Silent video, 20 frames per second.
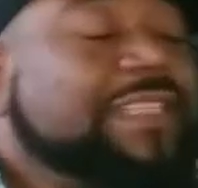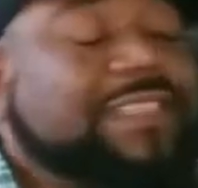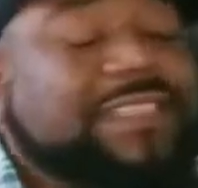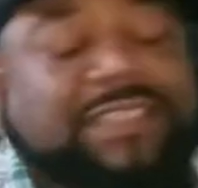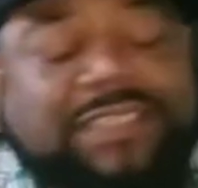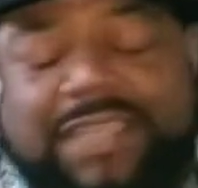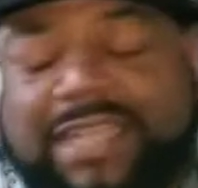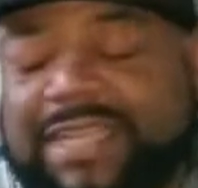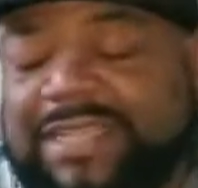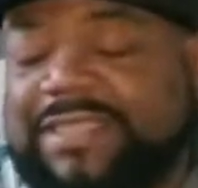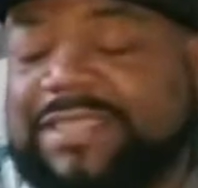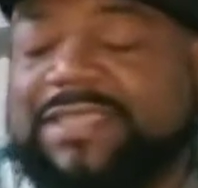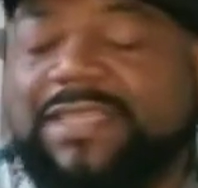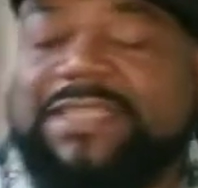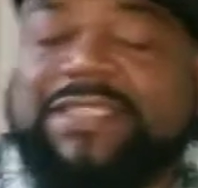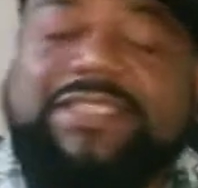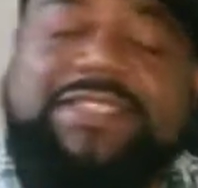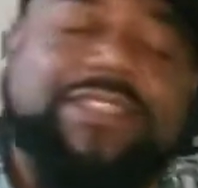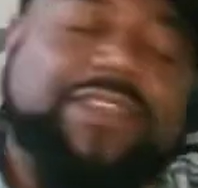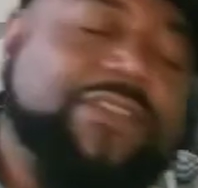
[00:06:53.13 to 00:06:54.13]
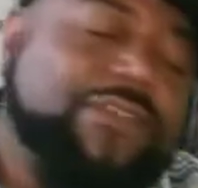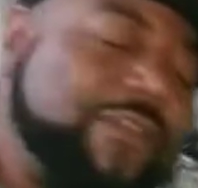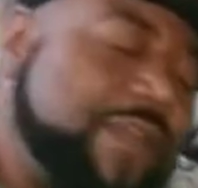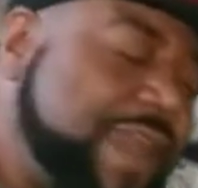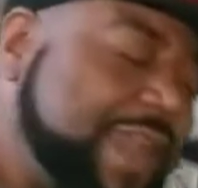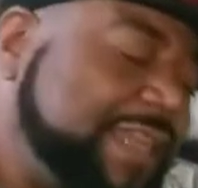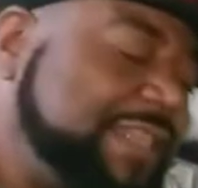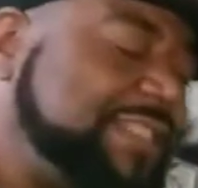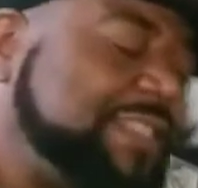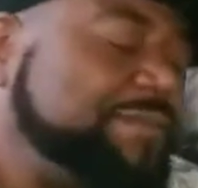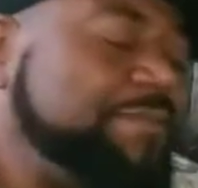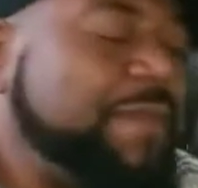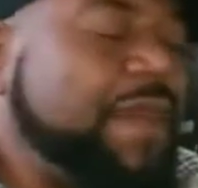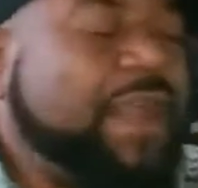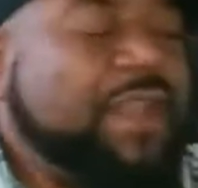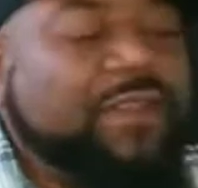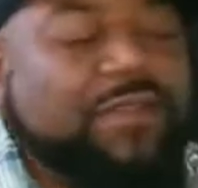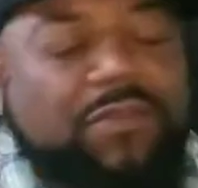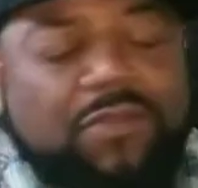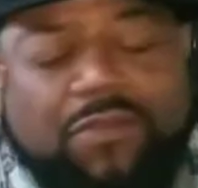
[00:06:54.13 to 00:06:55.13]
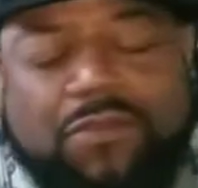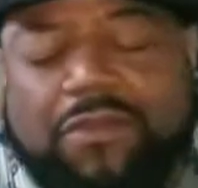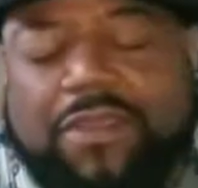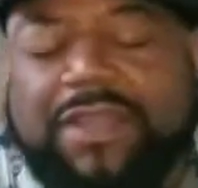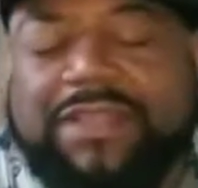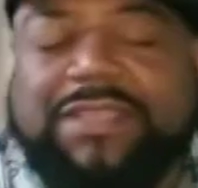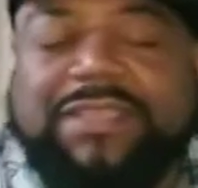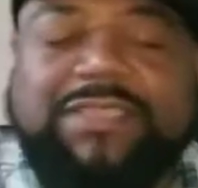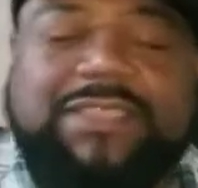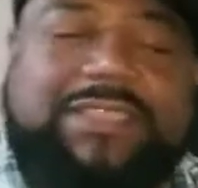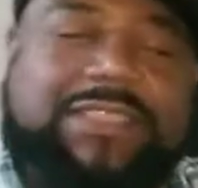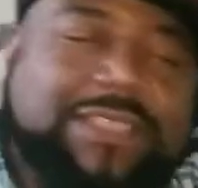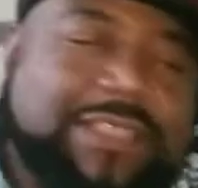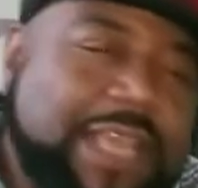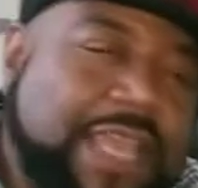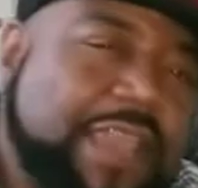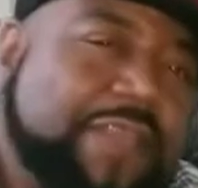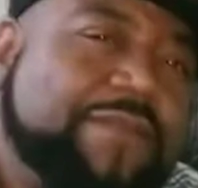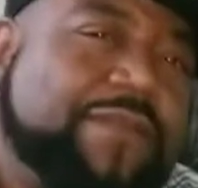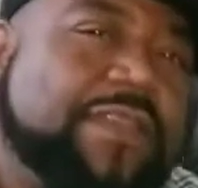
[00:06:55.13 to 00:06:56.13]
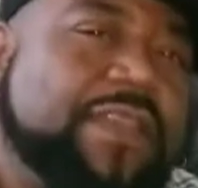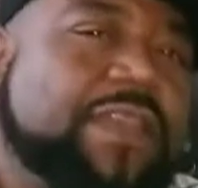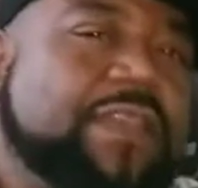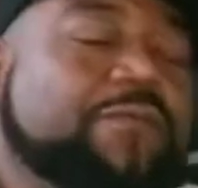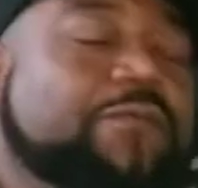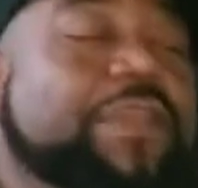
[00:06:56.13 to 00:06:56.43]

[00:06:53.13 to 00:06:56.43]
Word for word: Jesus Christ, my Lord and Savior.